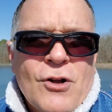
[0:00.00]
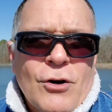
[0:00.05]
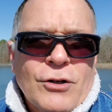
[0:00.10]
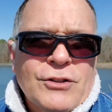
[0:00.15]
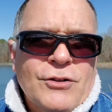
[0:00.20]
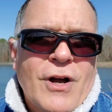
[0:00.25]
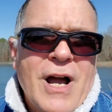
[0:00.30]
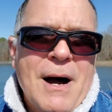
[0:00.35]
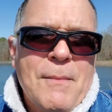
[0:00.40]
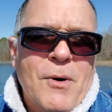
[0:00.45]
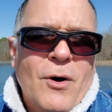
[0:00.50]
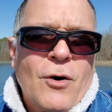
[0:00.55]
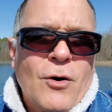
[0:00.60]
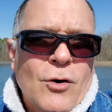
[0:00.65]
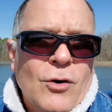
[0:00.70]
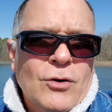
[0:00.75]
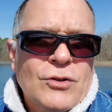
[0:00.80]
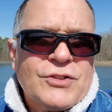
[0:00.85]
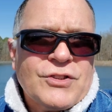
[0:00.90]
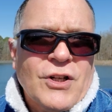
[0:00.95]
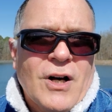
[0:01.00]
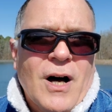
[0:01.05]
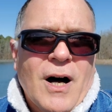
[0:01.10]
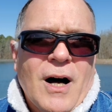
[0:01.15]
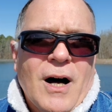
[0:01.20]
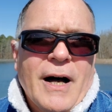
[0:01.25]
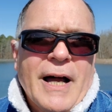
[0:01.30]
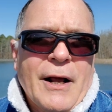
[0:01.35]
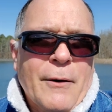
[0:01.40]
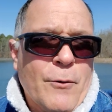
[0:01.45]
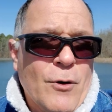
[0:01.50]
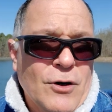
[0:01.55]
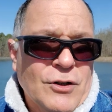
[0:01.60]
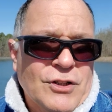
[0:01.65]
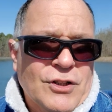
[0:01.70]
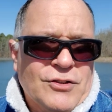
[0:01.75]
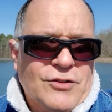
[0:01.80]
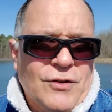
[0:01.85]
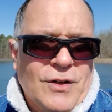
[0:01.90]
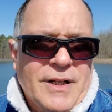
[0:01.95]
going to come across
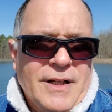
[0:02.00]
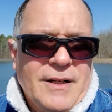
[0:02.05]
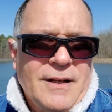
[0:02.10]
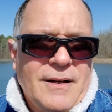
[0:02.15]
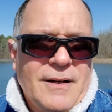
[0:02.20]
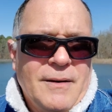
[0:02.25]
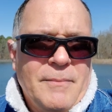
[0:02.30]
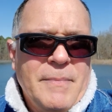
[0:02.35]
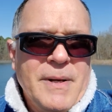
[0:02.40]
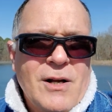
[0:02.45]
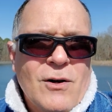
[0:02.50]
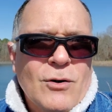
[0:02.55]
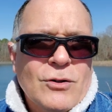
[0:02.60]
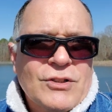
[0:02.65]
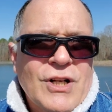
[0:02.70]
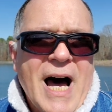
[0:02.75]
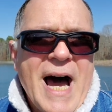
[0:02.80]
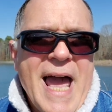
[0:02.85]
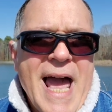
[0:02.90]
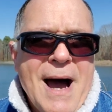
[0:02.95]
erroneously because